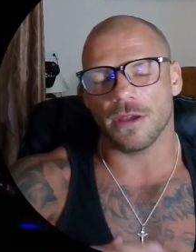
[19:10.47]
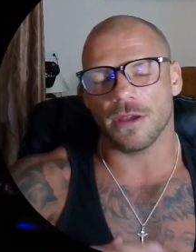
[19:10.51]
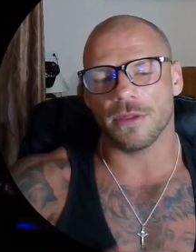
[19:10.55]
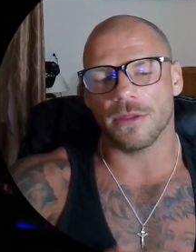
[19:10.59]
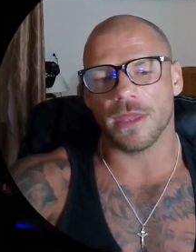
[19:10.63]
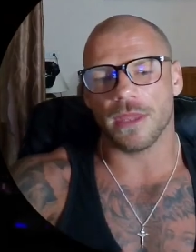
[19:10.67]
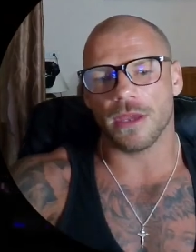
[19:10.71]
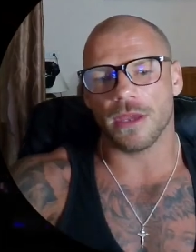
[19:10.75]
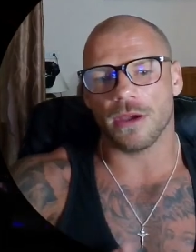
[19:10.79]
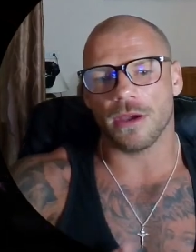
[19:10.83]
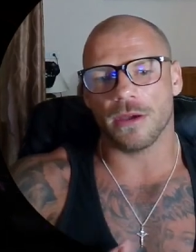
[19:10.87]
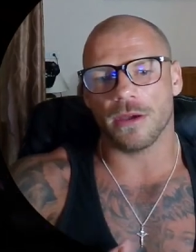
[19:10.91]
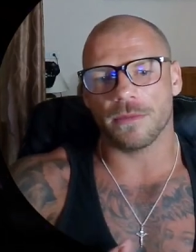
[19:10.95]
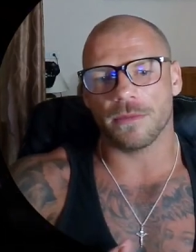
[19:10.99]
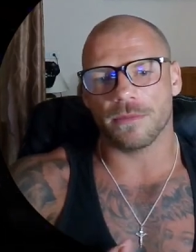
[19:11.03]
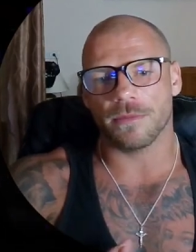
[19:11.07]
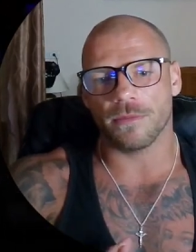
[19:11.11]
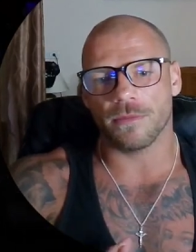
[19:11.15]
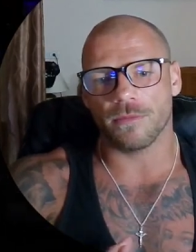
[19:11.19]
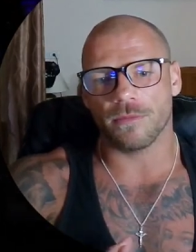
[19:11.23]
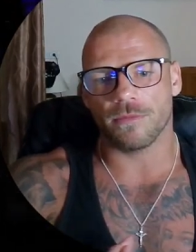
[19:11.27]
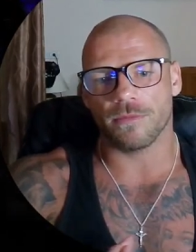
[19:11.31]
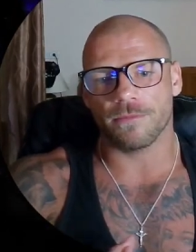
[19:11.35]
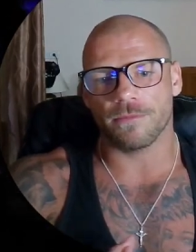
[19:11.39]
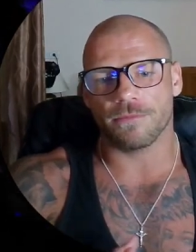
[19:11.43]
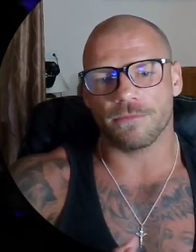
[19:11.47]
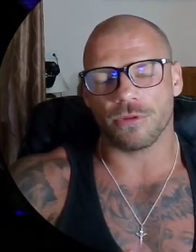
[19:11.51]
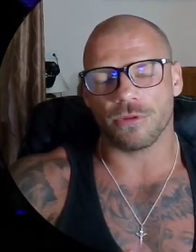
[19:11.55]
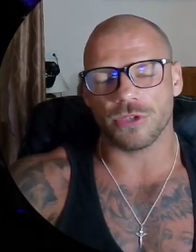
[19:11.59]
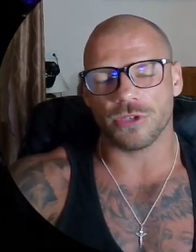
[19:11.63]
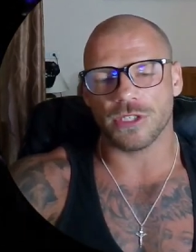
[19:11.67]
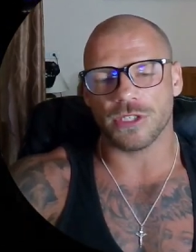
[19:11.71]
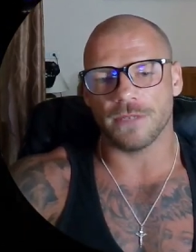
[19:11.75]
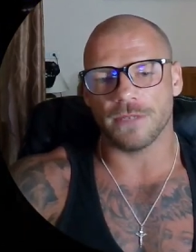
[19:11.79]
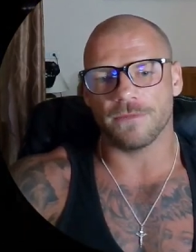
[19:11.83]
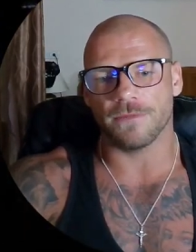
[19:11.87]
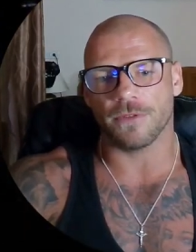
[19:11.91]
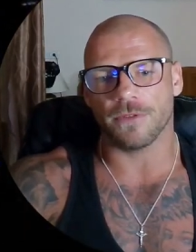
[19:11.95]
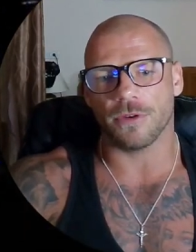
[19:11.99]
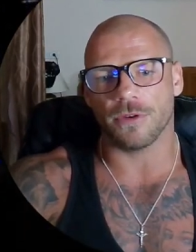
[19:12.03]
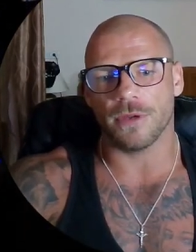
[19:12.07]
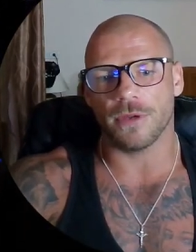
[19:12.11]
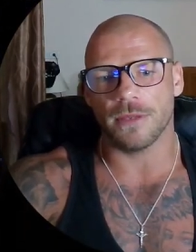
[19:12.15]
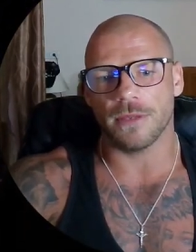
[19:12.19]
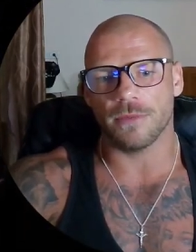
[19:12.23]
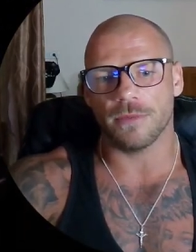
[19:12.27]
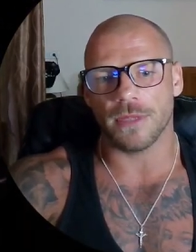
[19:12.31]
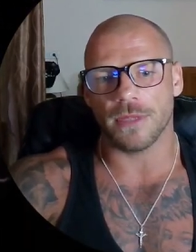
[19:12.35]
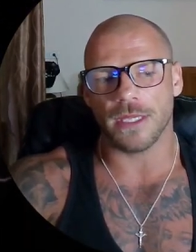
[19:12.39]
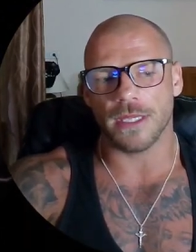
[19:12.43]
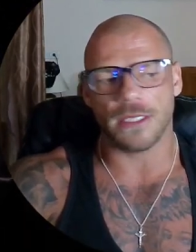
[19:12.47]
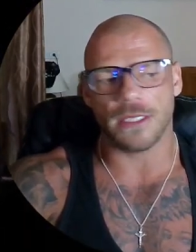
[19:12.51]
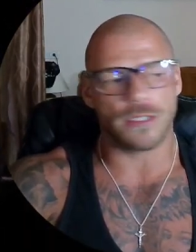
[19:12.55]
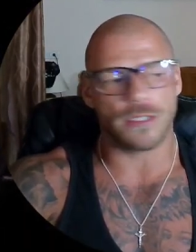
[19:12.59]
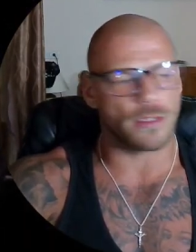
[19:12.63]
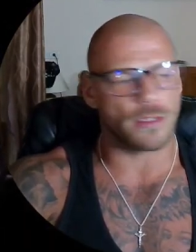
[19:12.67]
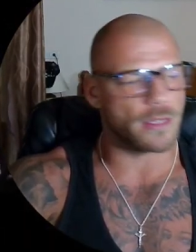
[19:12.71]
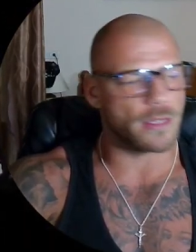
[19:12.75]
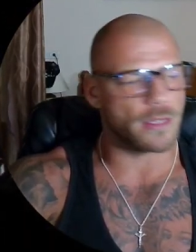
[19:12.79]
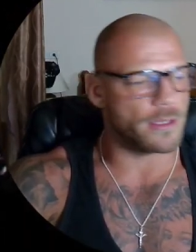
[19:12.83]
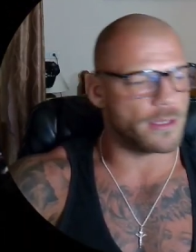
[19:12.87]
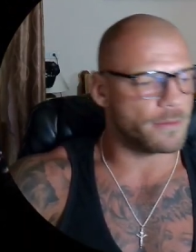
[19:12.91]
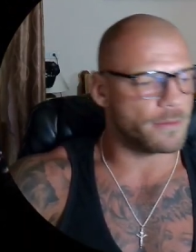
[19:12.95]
are pushing for it with each other.